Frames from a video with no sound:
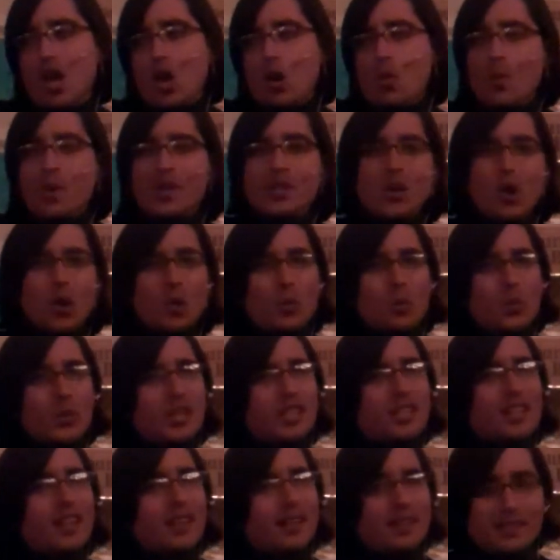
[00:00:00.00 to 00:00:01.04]
We don't
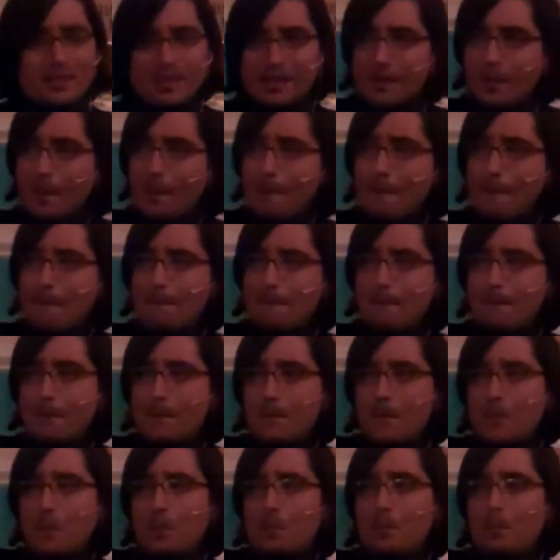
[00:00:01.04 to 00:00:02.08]
realize it,
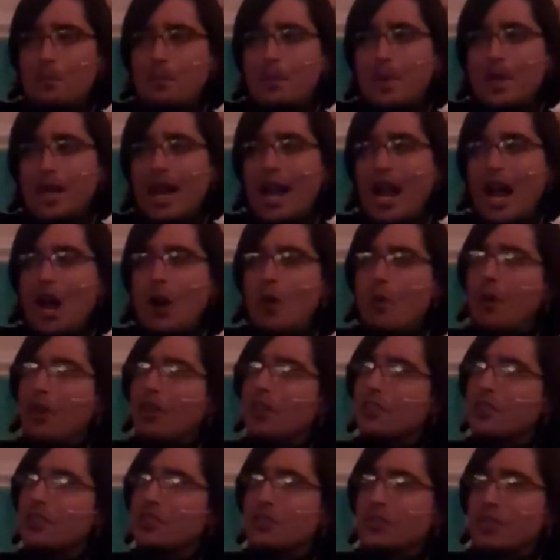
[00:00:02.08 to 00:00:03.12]
but how
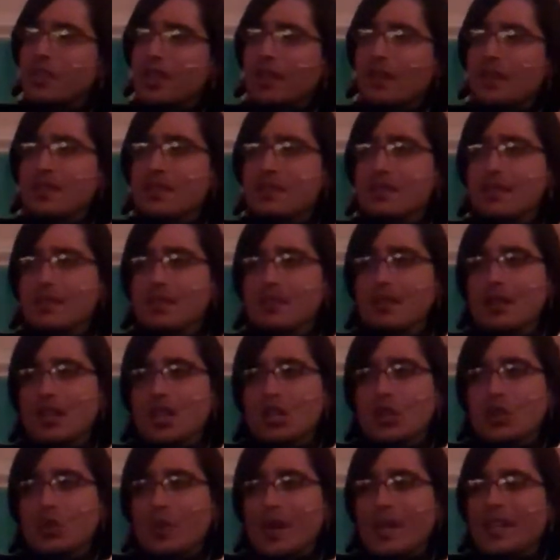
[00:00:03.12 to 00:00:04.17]
others treat us
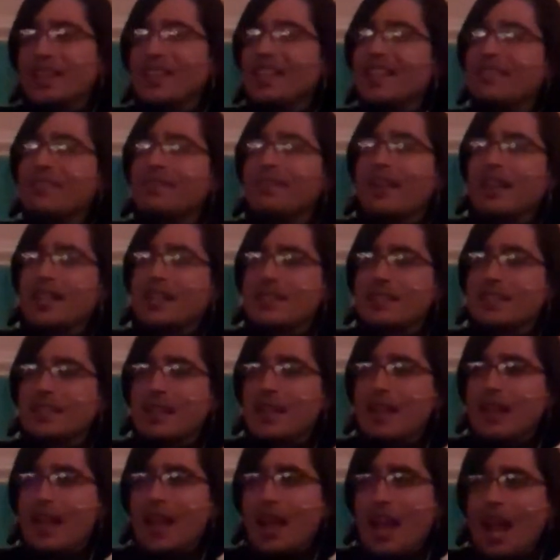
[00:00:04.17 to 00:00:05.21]
greatly
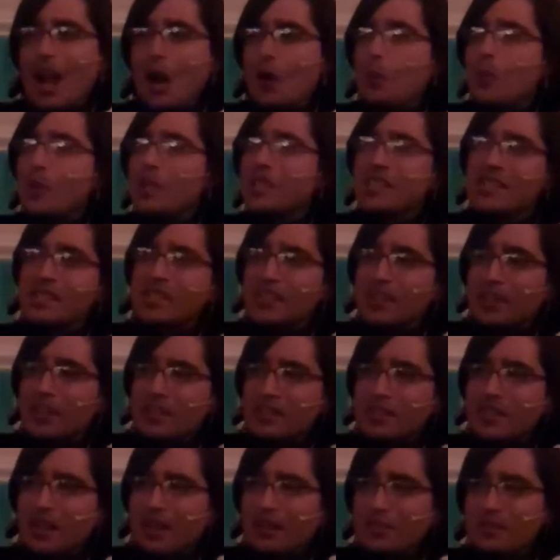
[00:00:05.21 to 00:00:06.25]
affects how we see
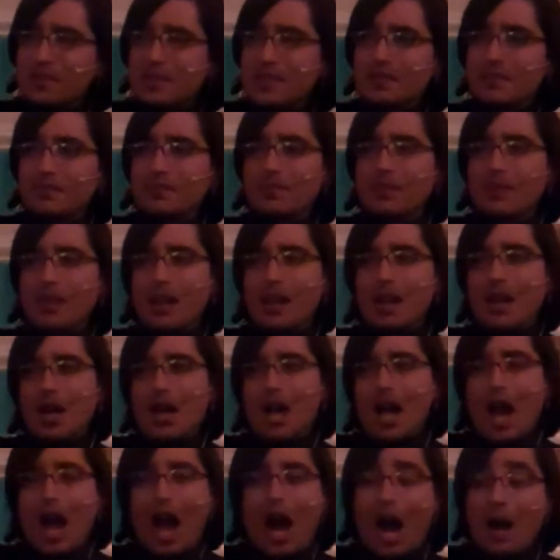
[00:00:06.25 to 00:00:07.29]
ourselves.
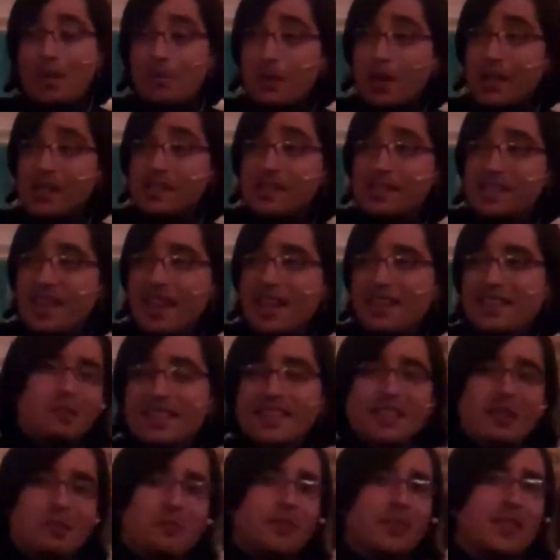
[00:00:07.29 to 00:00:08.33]
I'm not saying that
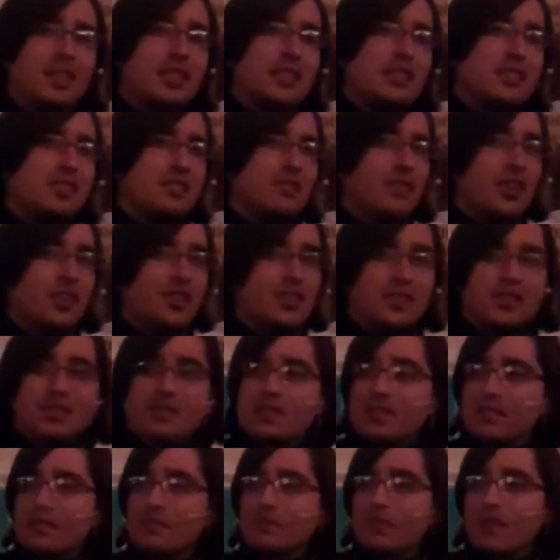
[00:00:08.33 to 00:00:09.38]
the opinions of
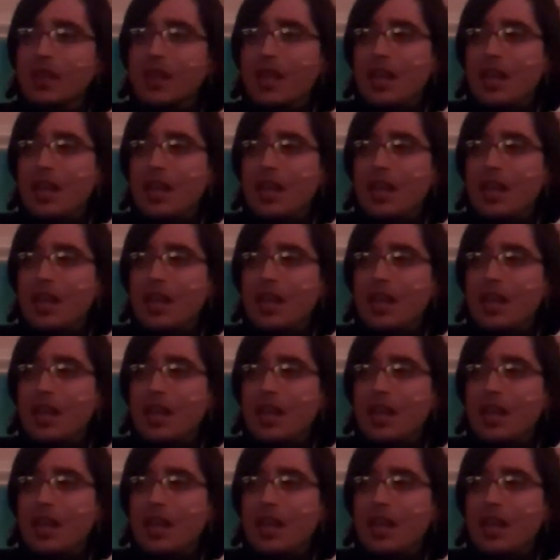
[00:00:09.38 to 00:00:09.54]
others